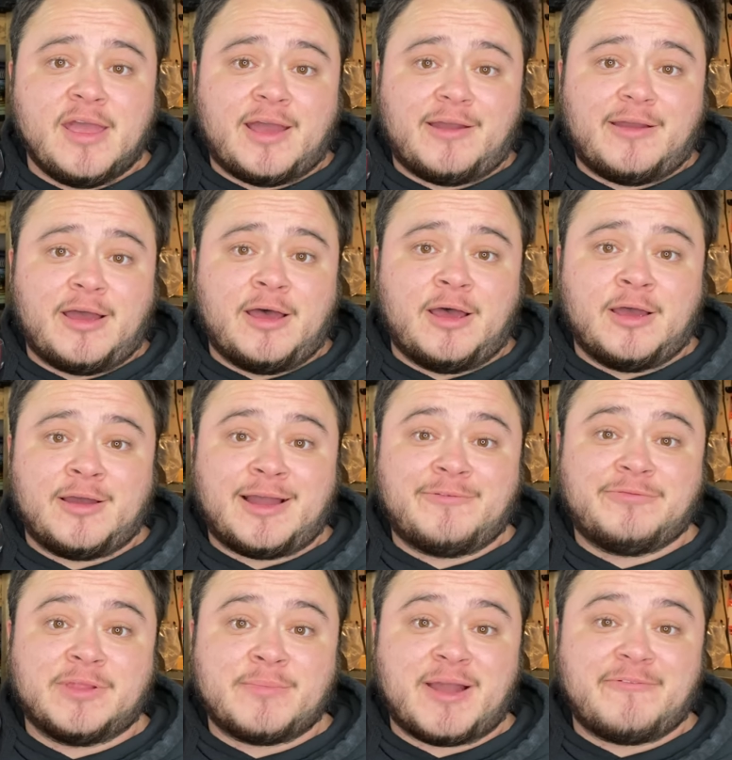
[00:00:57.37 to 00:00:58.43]
I
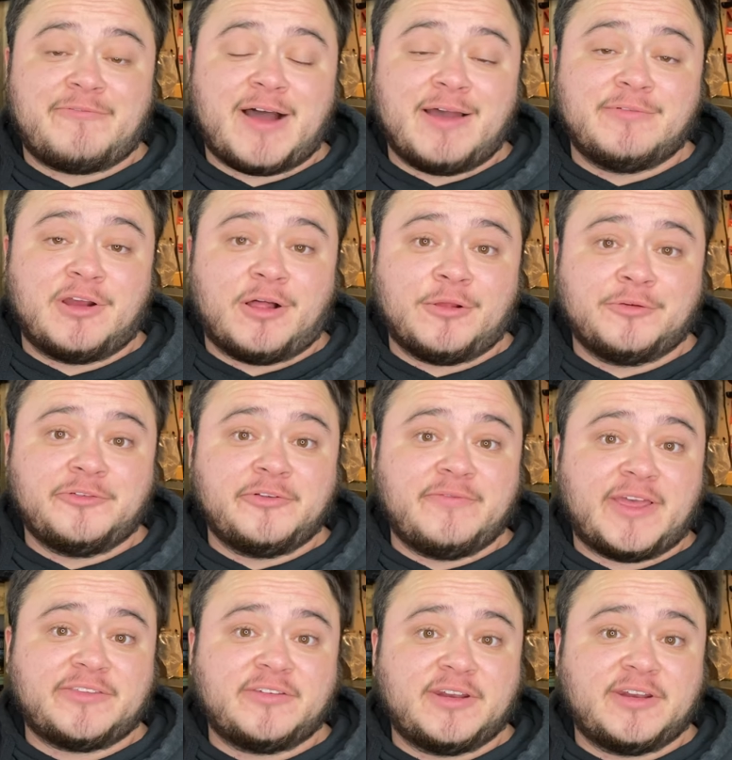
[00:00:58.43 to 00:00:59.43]
flipped my $5 invested